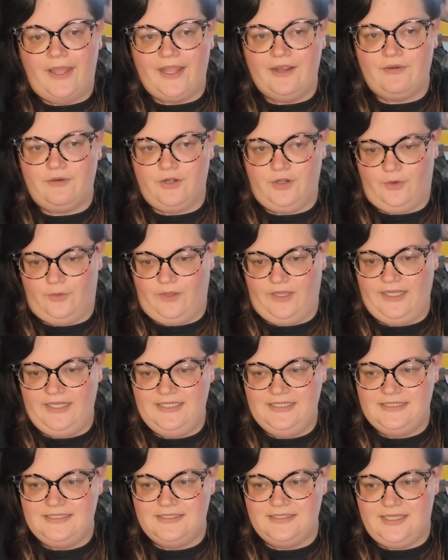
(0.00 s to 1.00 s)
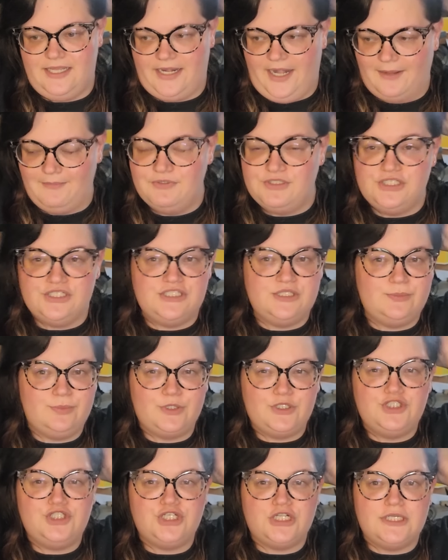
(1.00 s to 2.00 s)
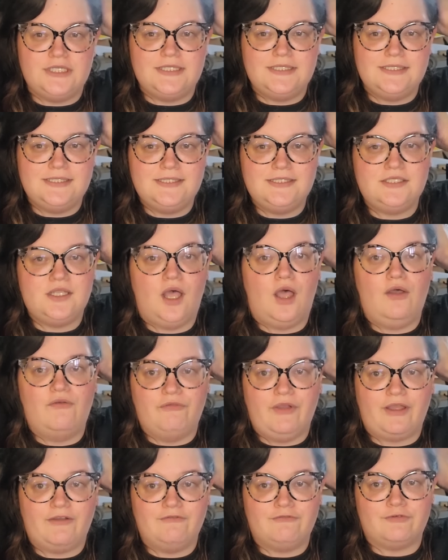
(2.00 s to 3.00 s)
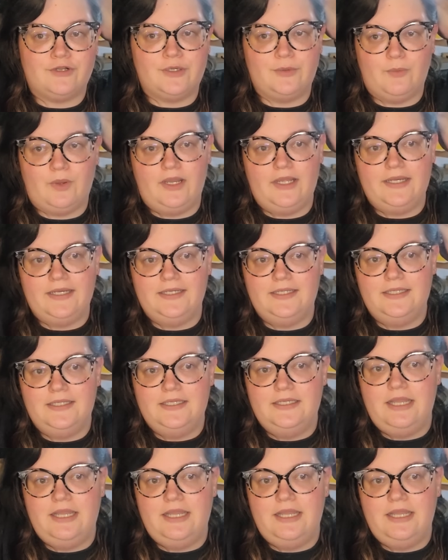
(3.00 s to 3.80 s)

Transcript: paranoid and I'm suspicious of everyone.